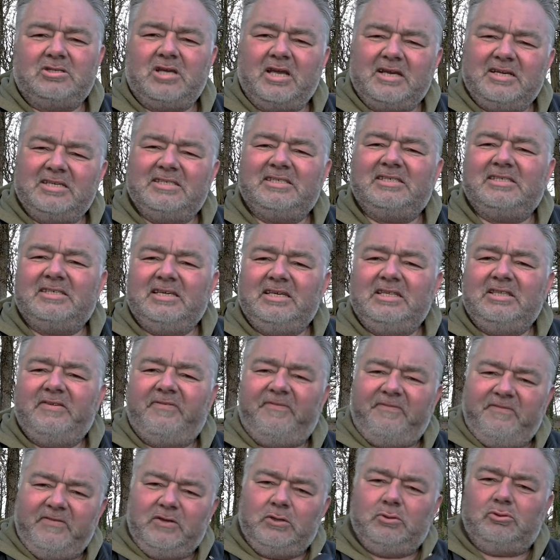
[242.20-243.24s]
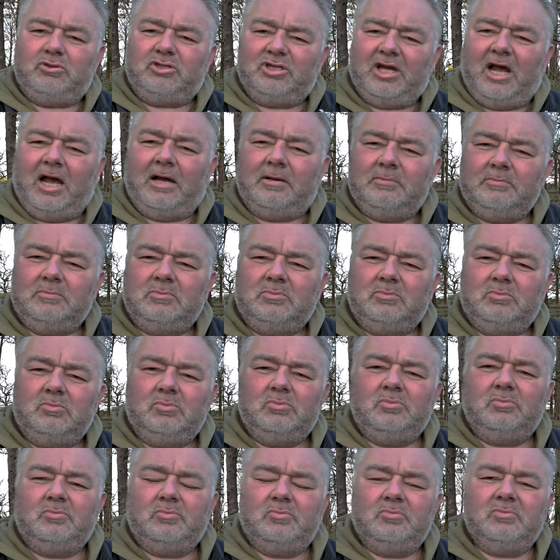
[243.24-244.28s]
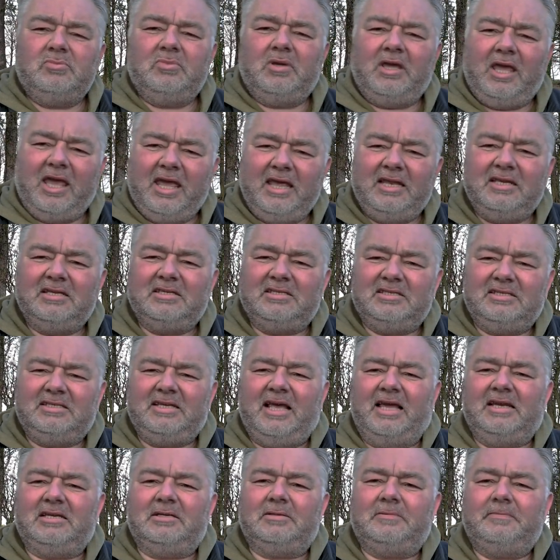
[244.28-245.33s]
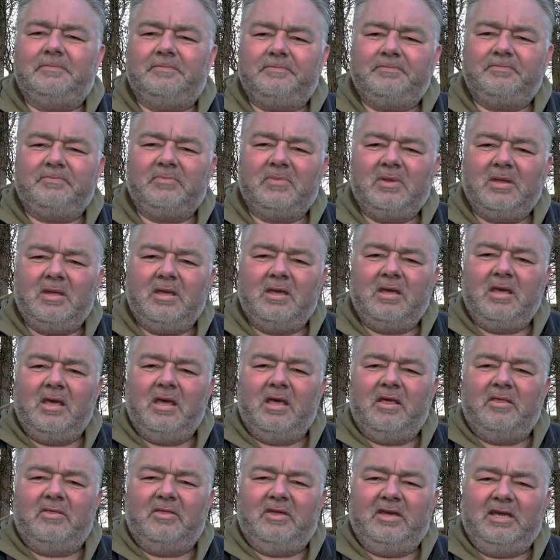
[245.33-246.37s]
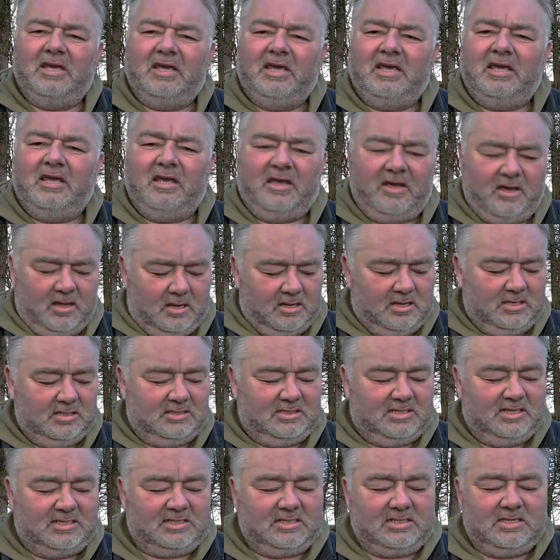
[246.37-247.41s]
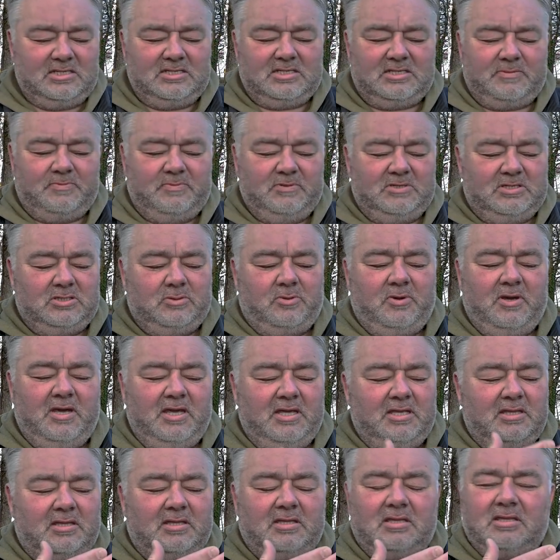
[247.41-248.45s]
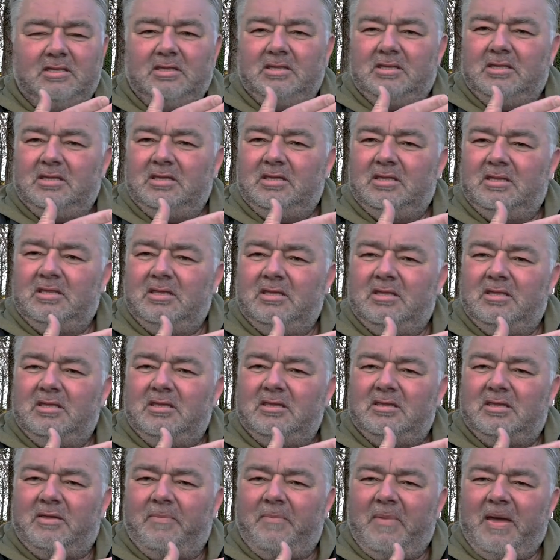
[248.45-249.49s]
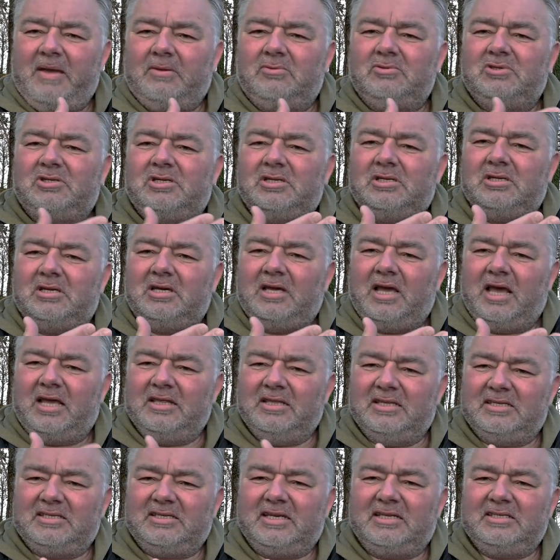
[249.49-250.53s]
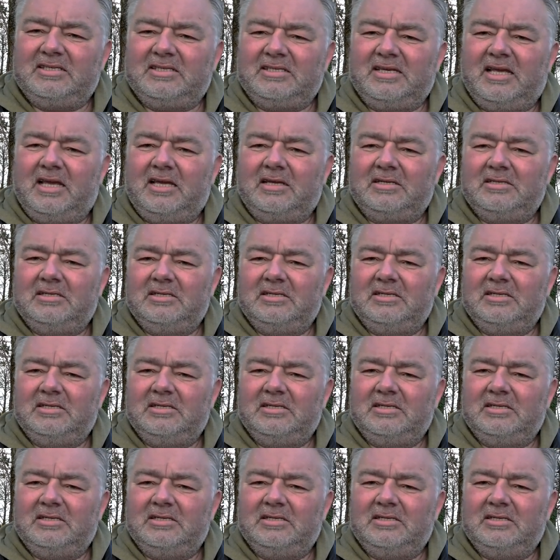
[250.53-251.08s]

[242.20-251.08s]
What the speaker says: I could see the future in Z. The distance between the mount and the sensor,